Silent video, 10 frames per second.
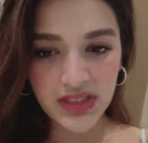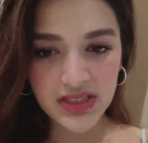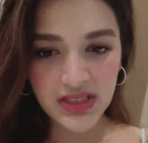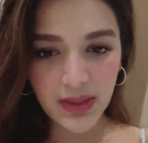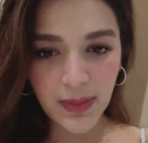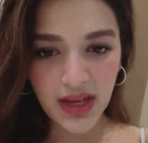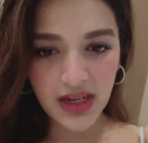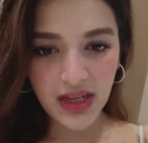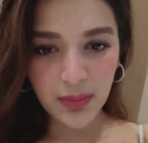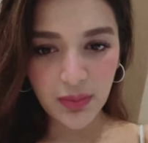Please say my
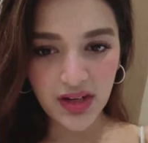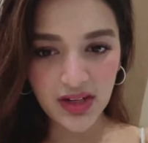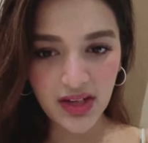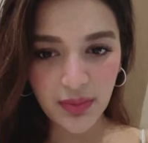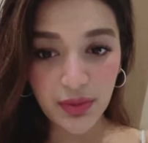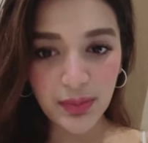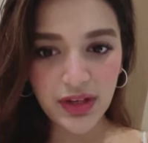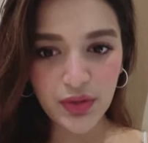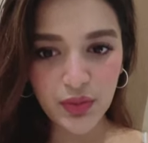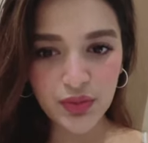name. One day I
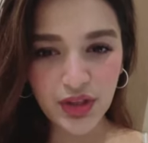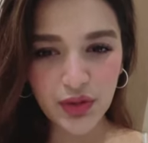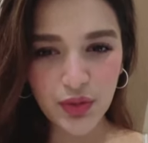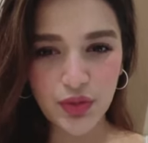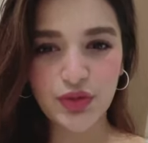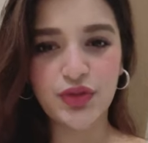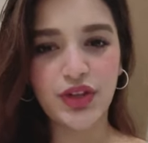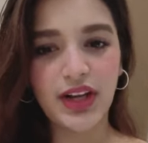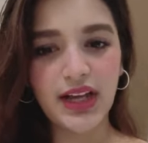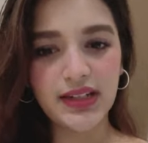will meet you,
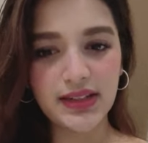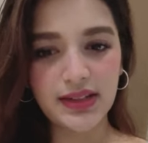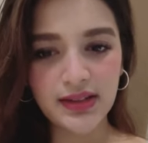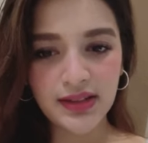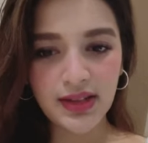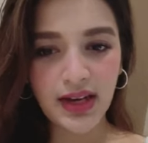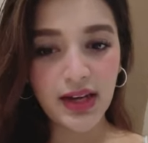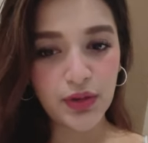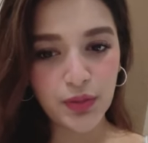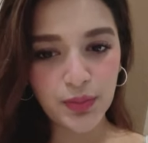Santosh Kilani.
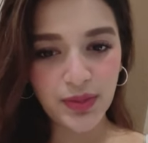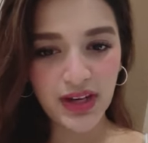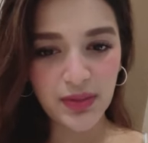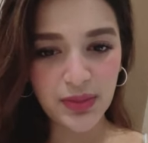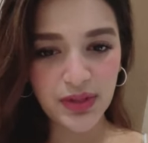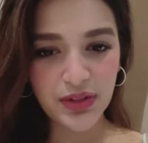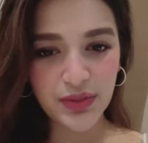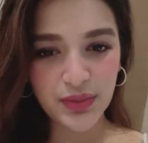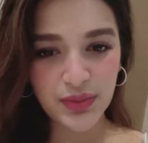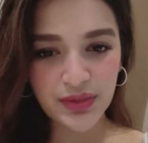I hope I will
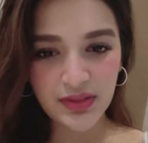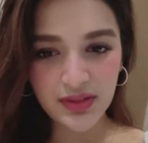meet you.